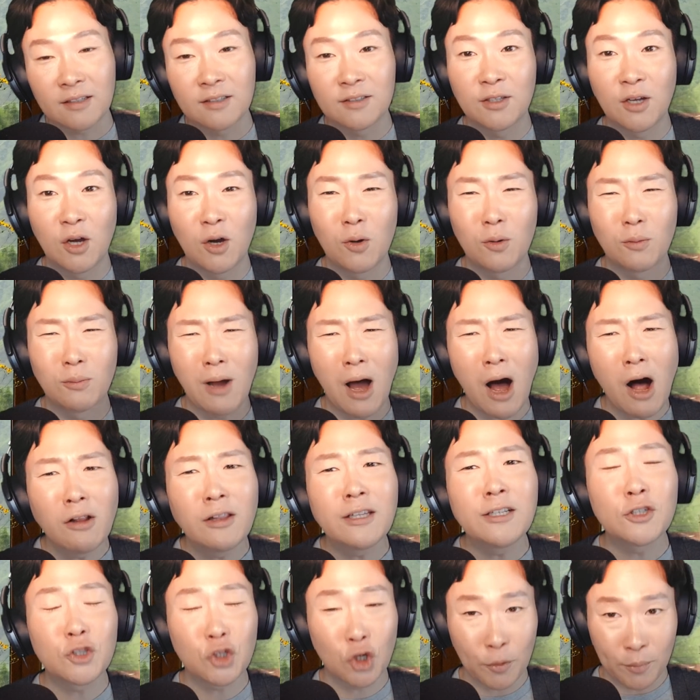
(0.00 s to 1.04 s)
So I'll
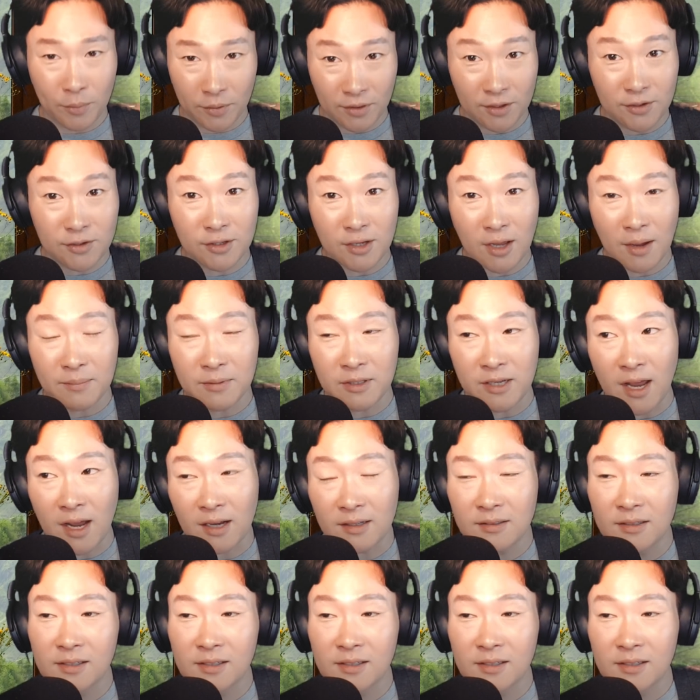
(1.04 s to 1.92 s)
interpret the subtext.